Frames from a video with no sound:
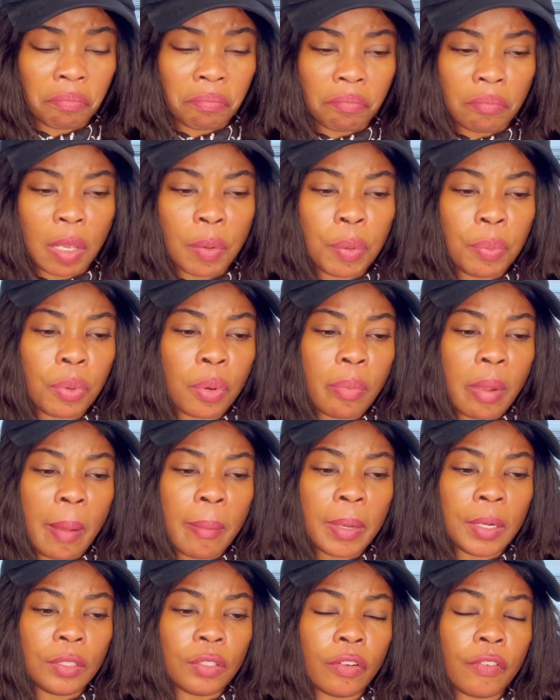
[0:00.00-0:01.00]
Maybe
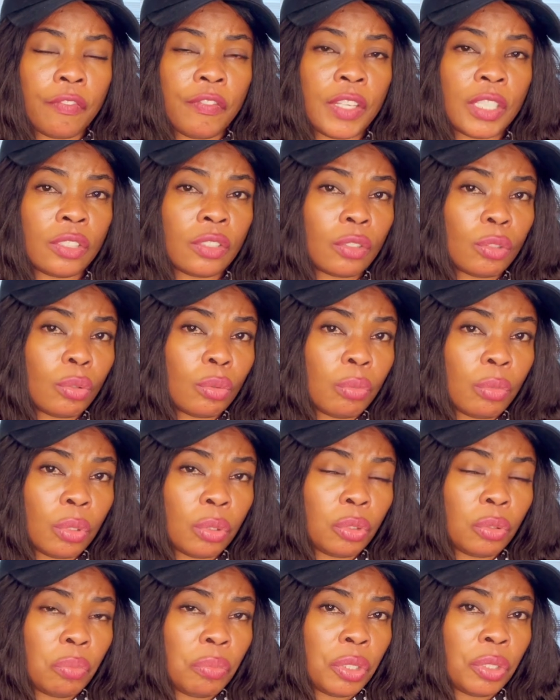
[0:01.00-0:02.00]
probably your first two
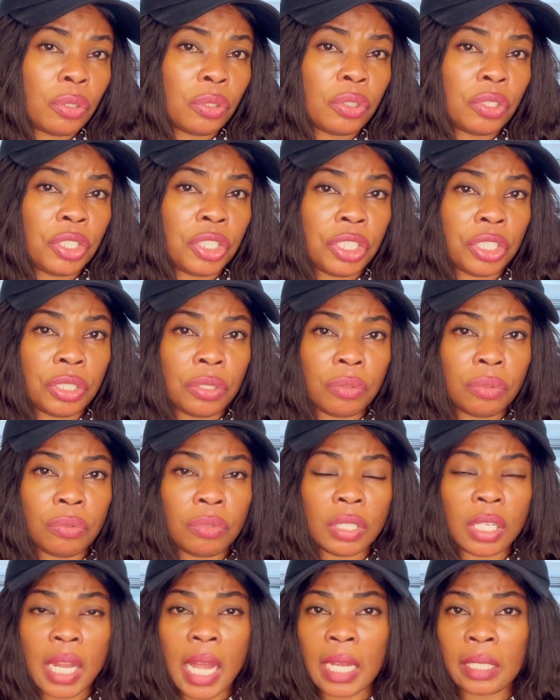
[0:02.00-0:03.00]
months you may just chill,
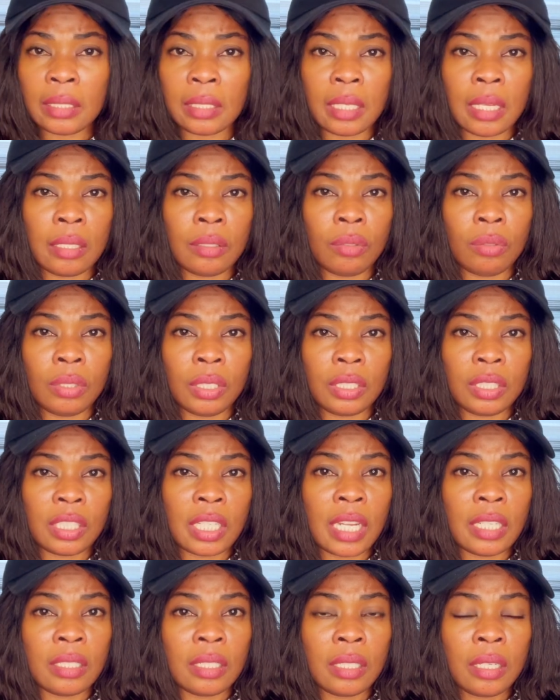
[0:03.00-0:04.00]
relax, and
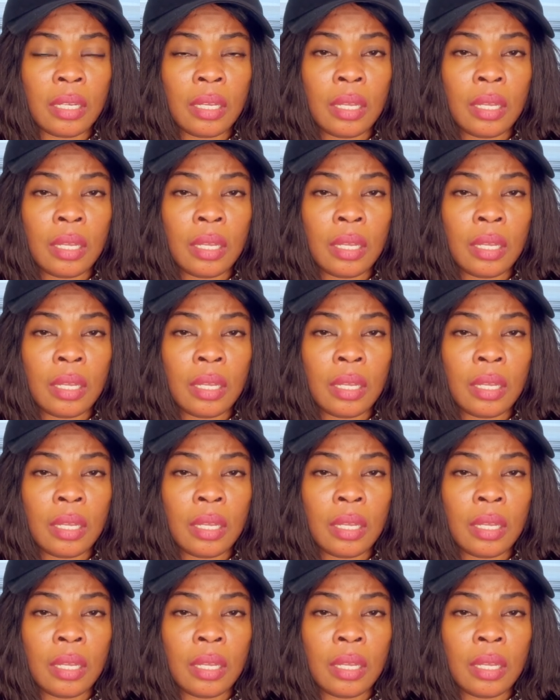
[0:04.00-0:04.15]
understand